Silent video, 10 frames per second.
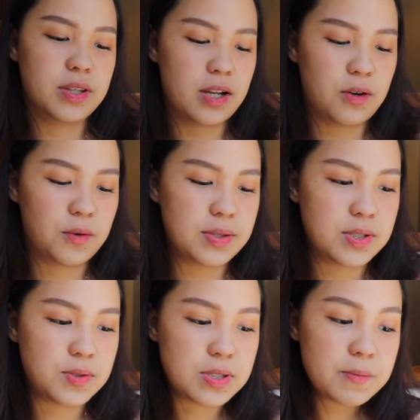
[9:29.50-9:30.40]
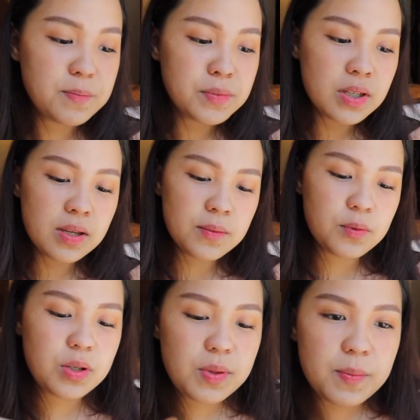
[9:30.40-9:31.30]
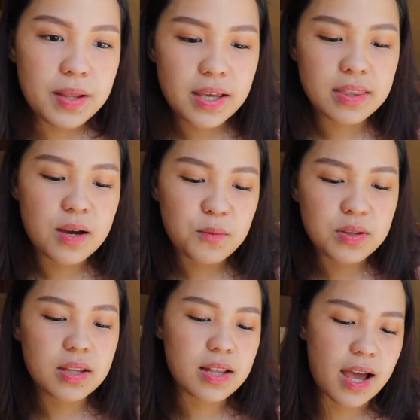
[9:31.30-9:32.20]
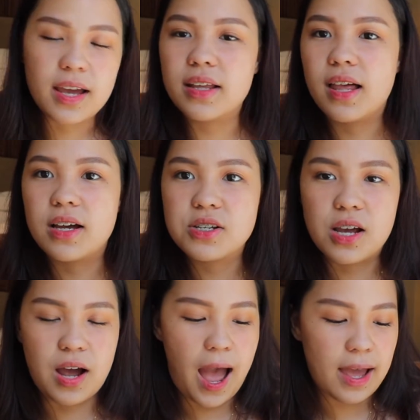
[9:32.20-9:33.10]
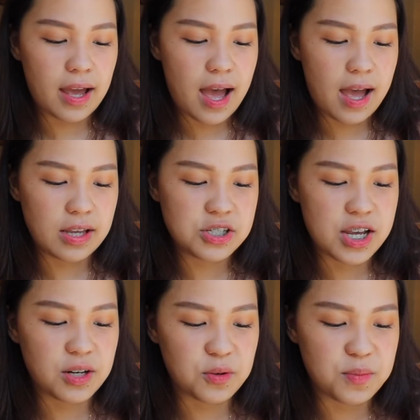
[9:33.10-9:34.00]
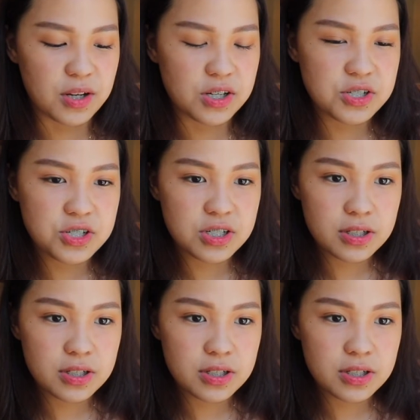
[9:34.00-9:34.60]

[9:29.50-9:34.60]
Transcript: to be applying that with an eyeshadow brush.